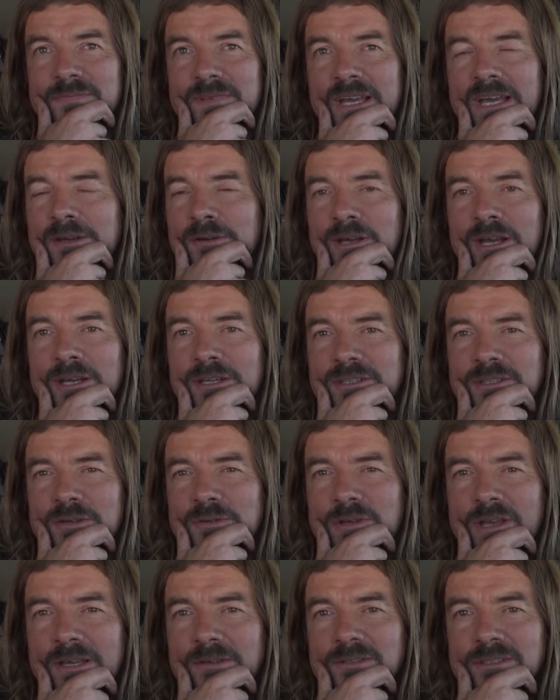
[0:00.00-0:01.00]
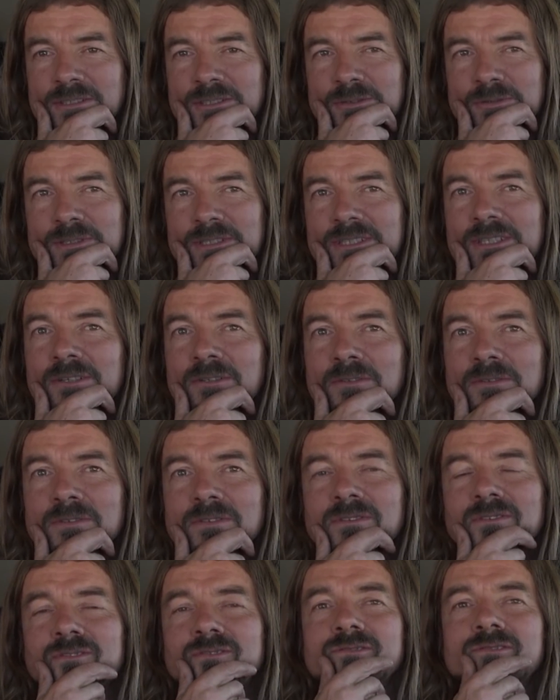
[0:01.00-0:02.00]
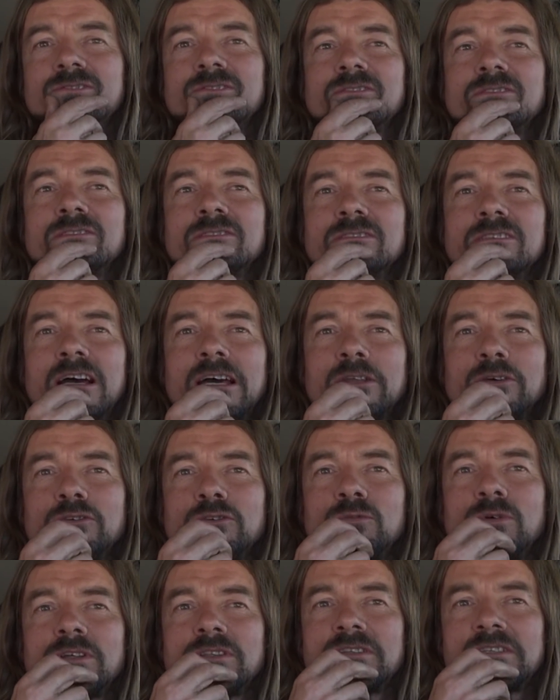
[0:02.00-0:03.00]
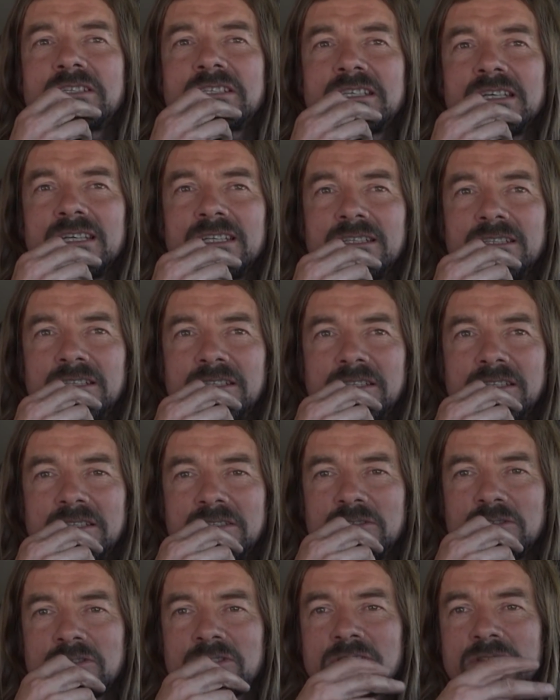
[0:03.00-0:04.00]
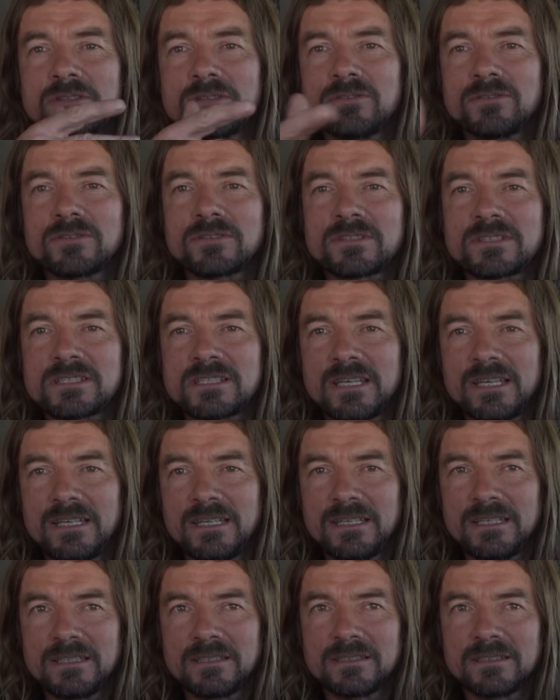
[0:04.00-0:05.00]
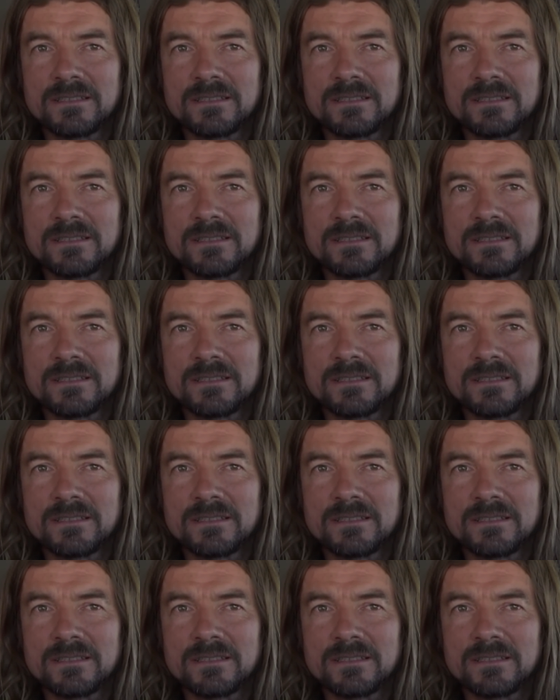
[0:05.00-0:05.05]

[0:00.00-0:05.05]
I don't know how they do it though. I don't know what they say. Do they just sort of say it